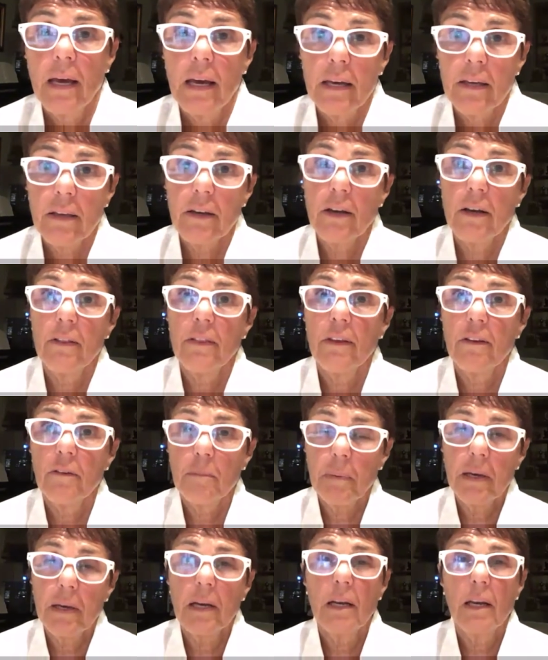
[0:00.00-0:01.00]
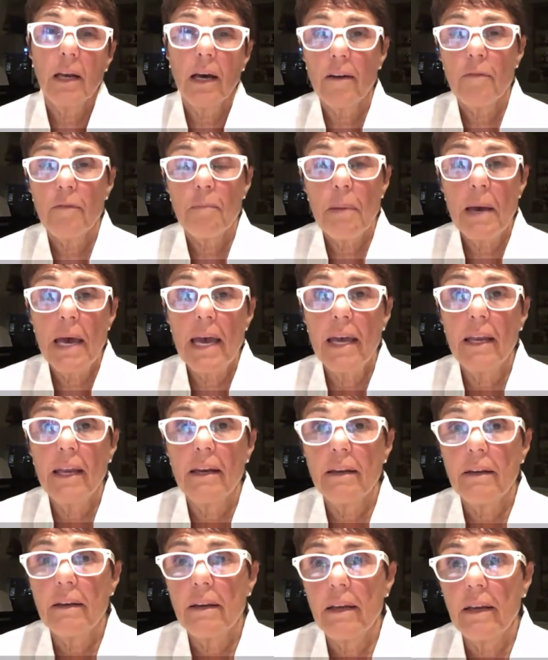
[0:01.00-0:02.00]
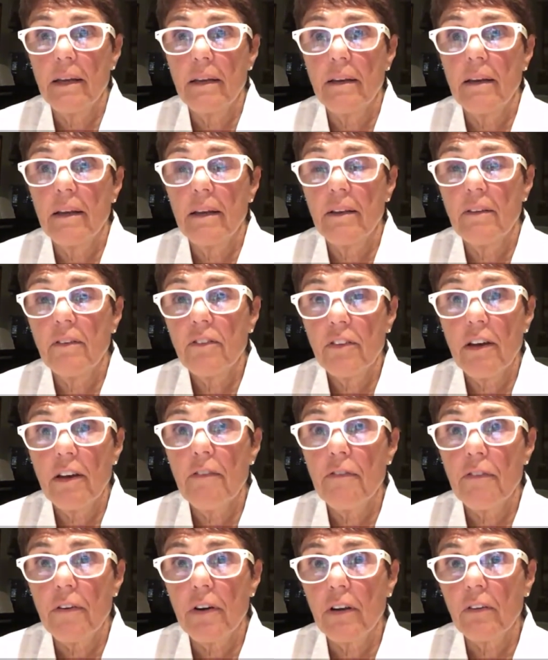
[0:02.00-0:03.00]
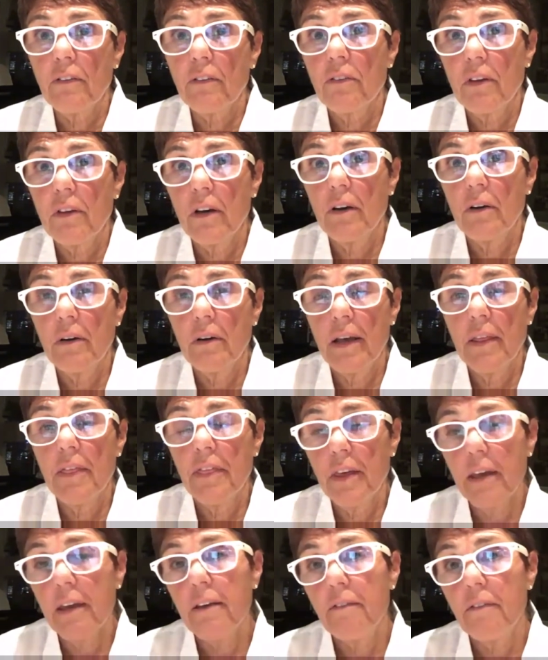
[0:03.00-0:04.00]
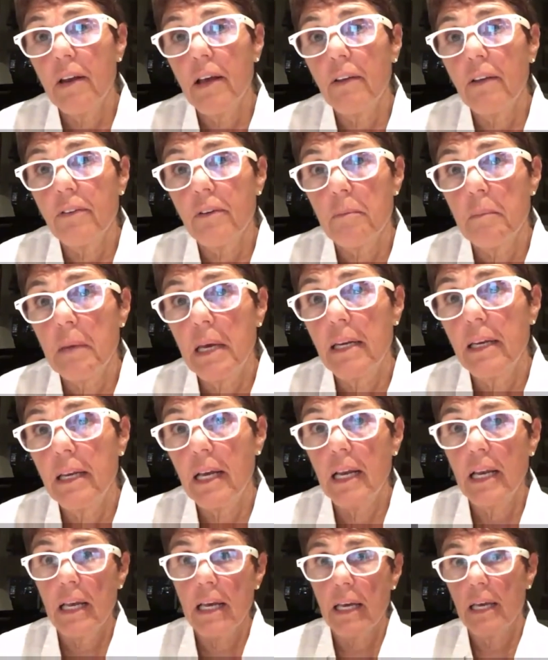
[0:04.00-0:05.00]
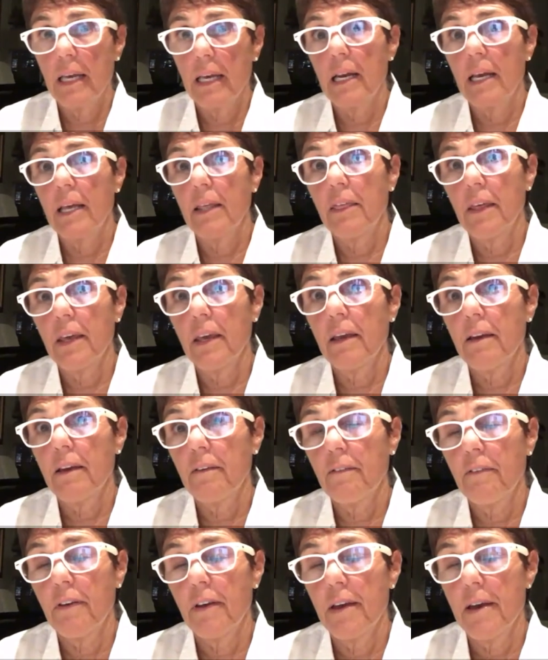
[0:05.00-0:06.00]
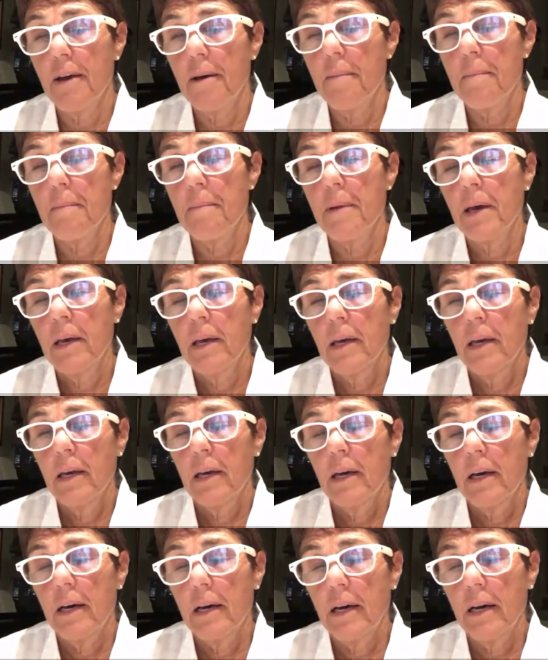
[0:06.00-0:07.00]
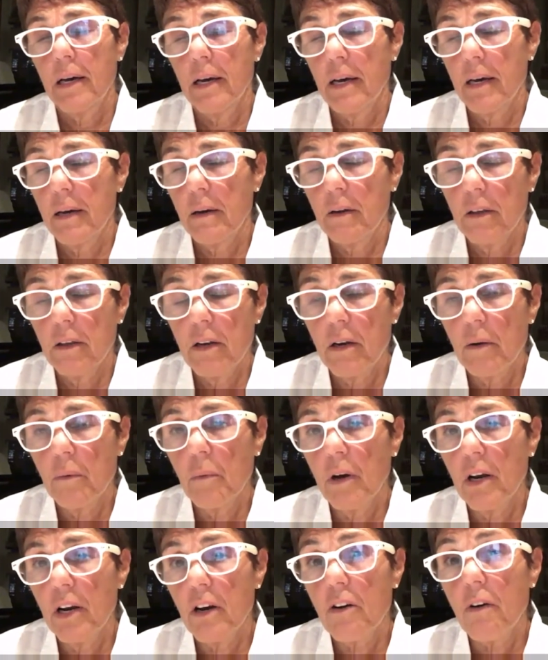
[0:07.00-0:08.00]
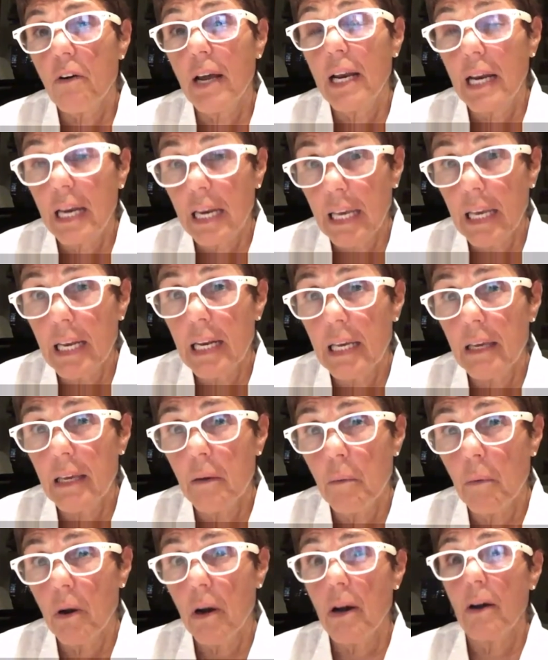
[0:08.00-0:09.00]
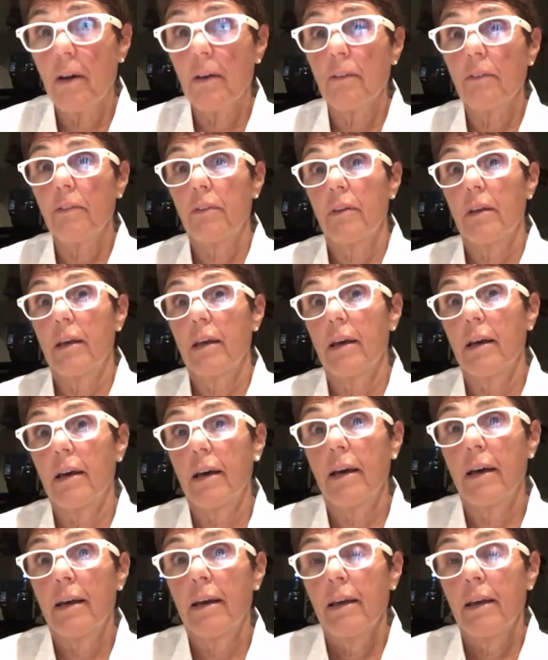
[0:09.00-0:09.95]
you know, there's been a lot of pain and, and, and suffering. So I think of Nelson Mandela and I think of him, uh, you know, what a great leader he was. Uh,